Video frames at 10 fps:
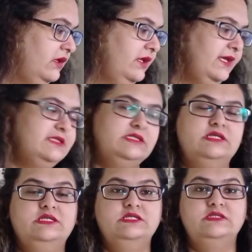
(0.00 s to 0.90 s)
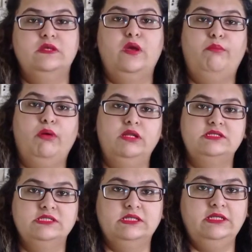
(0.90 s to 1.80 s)
The next is
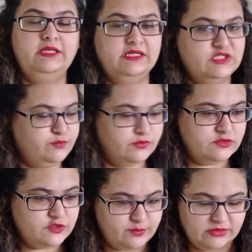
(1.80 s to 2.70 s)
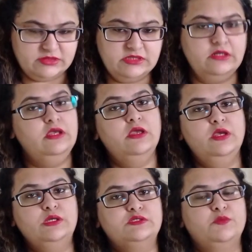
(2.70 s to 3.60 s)
politically exposed person.
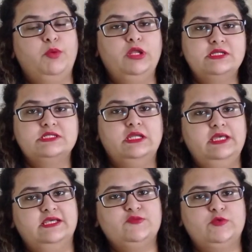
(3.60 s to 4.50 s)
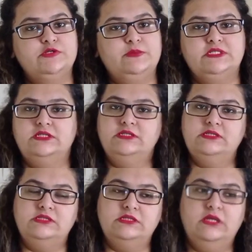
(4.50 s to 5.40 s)
So politically exposed person
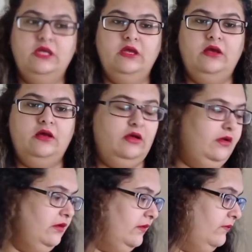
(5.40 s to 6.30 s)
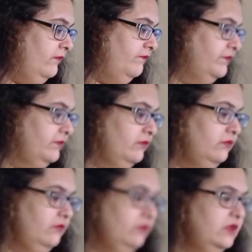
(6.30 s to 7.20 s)
is uh,
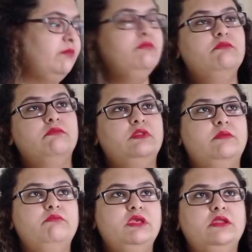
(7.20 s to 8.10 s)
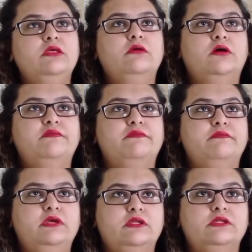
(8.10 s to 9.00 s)
the meaning of
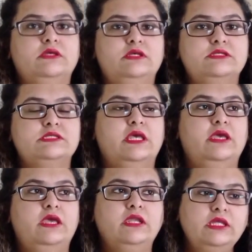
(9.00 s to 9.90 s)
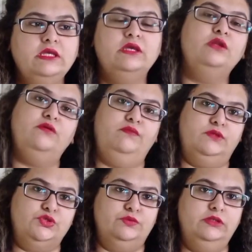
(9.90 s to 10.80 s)
it is any
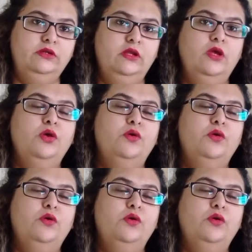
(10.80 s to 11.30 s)
individual